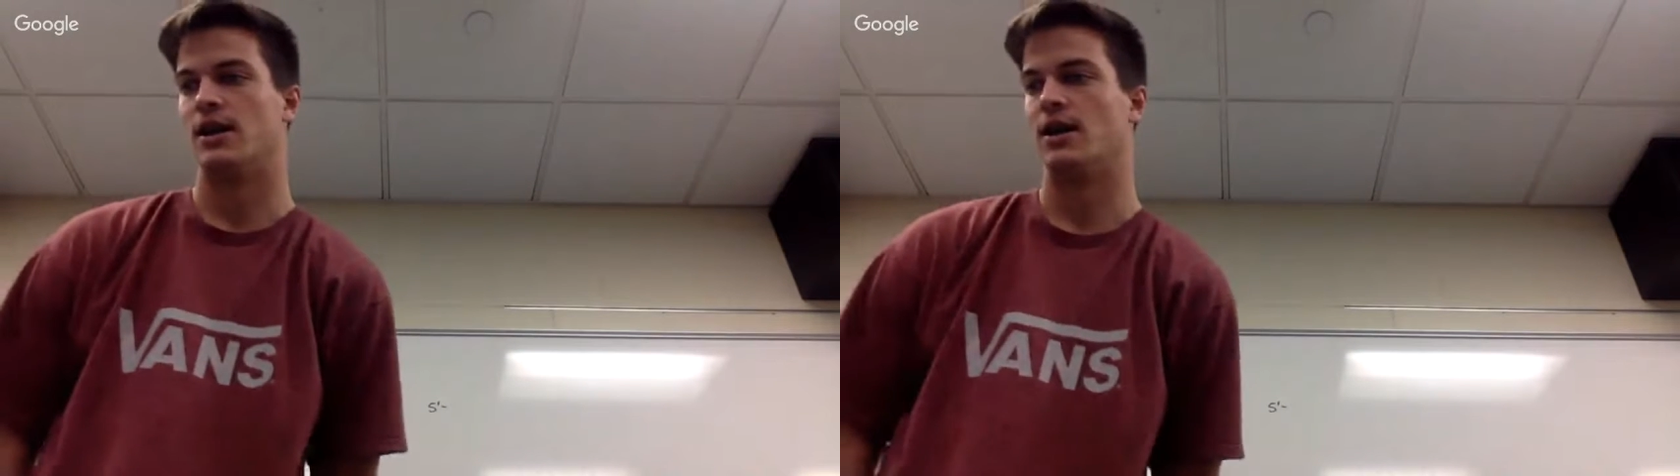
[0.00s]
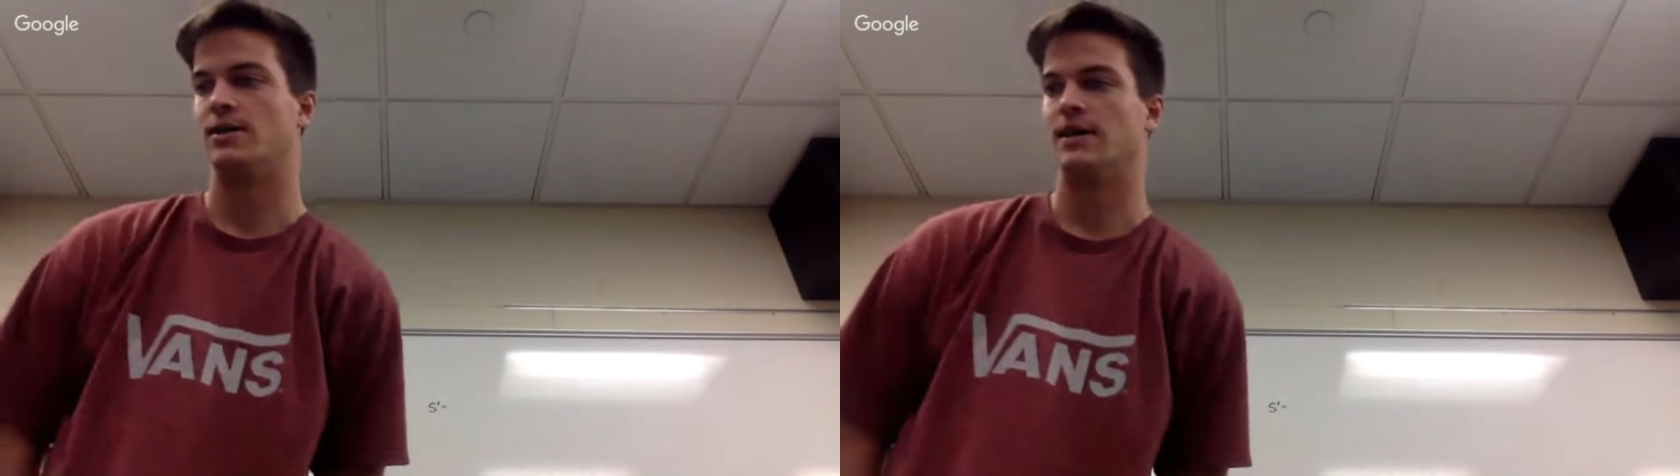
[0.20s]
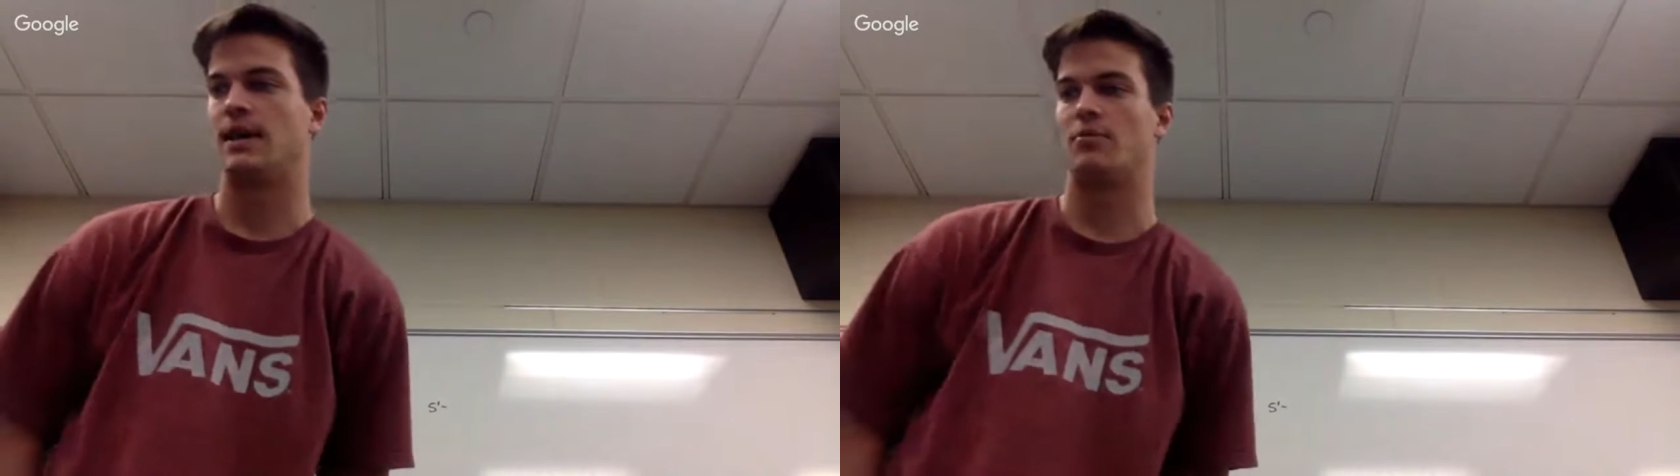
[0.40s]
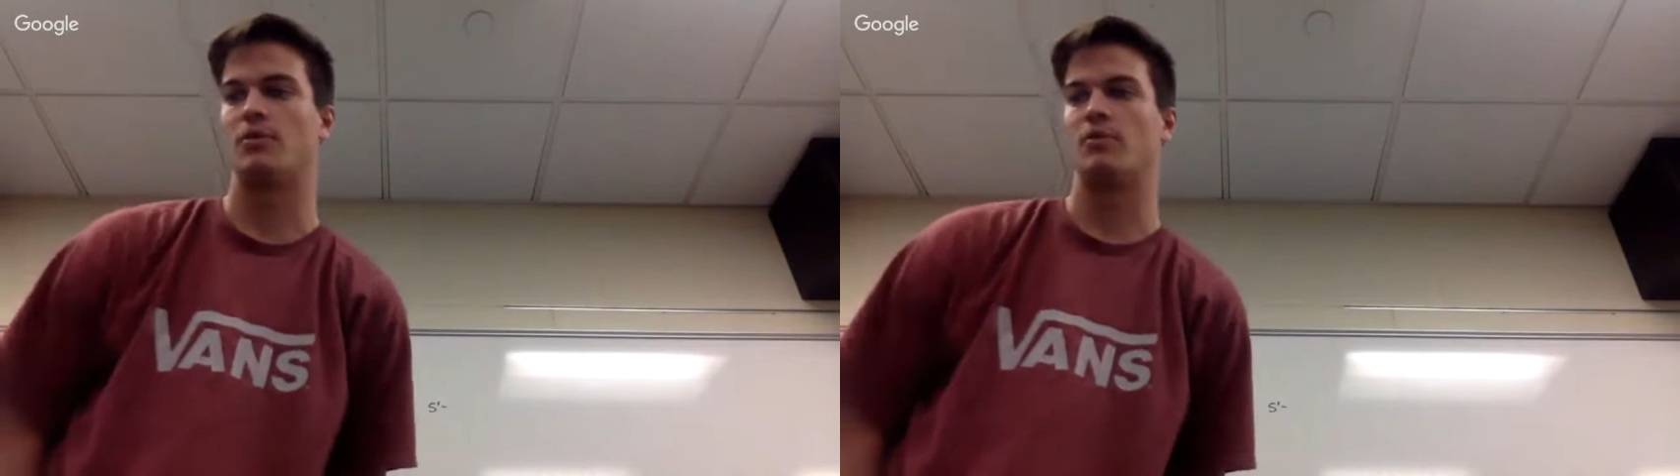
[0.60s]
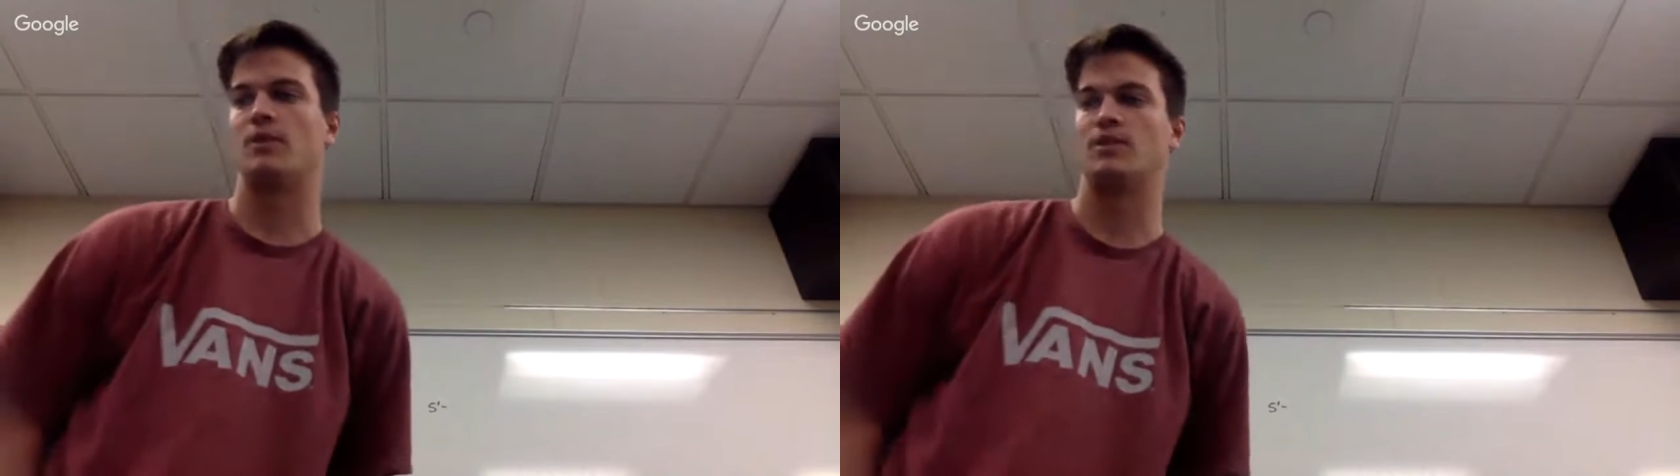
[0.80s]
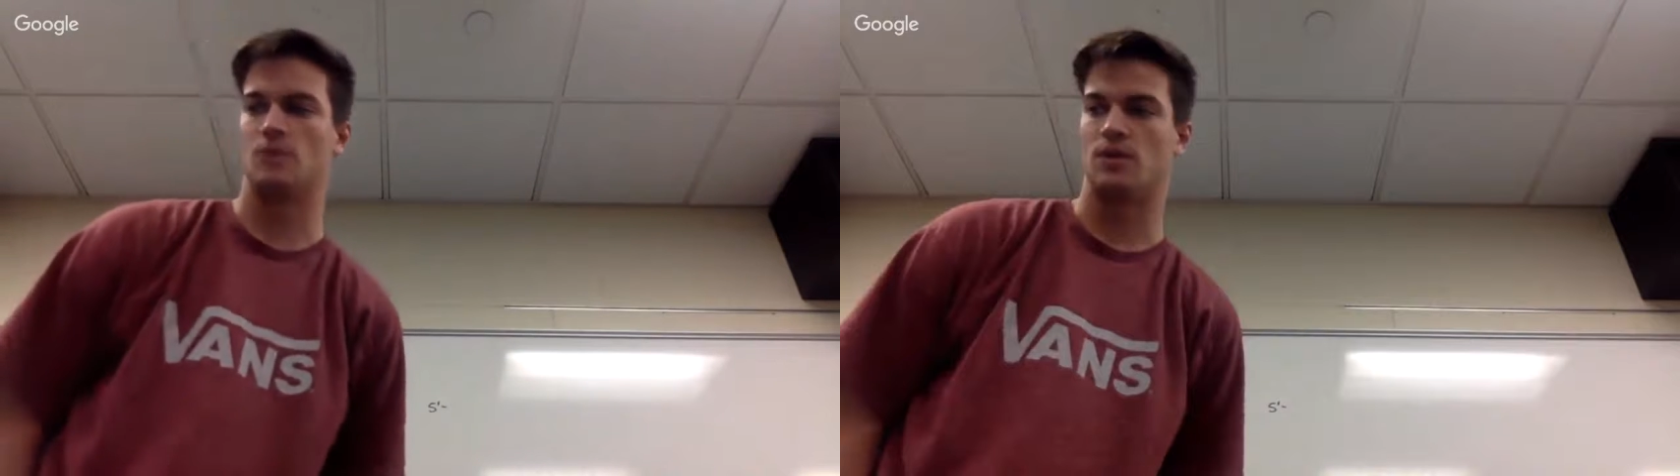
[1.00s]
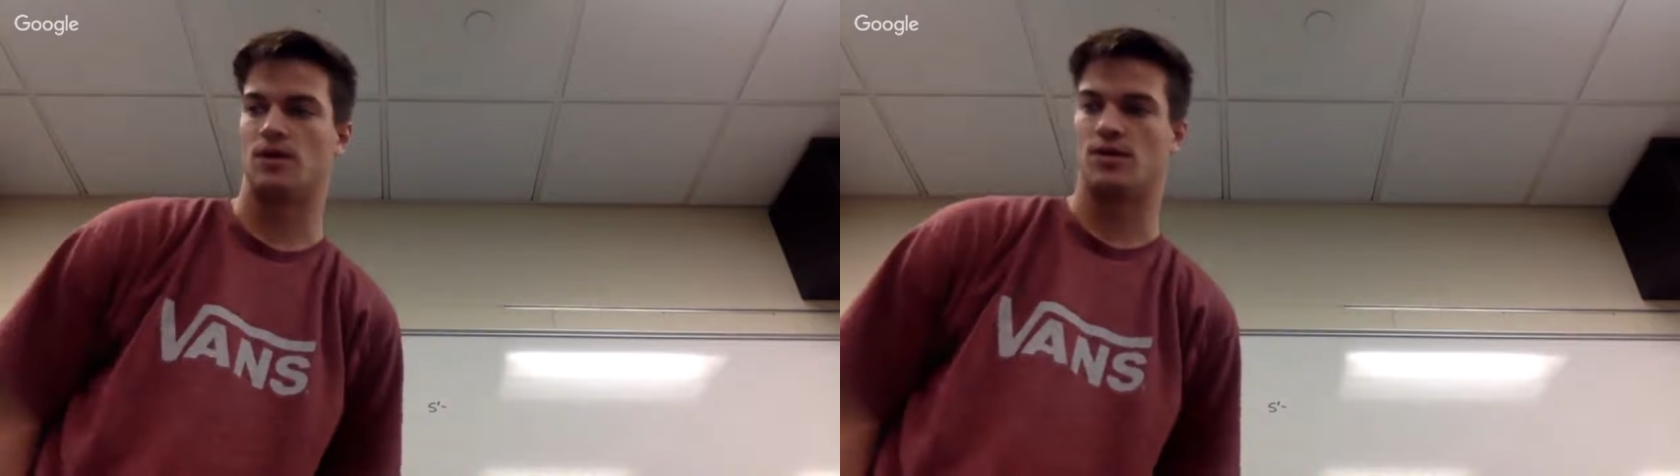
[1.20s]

DNA polymerase 1,